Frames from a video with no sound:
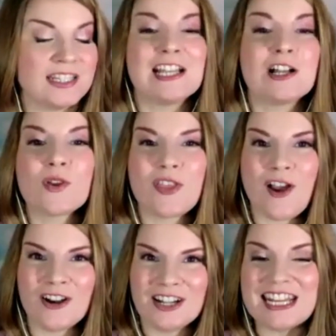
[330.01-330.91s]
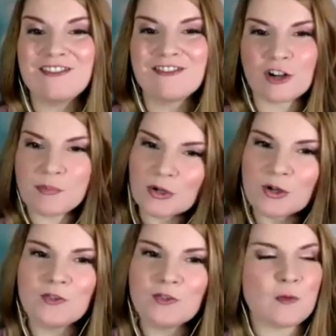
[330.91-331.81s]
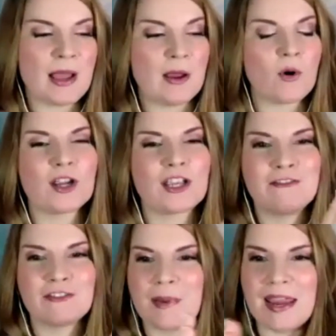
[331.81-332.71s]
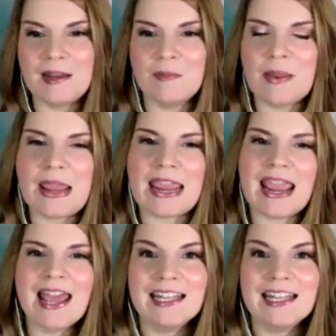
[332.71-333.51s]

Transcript: deal with our need for approval by working from A to B.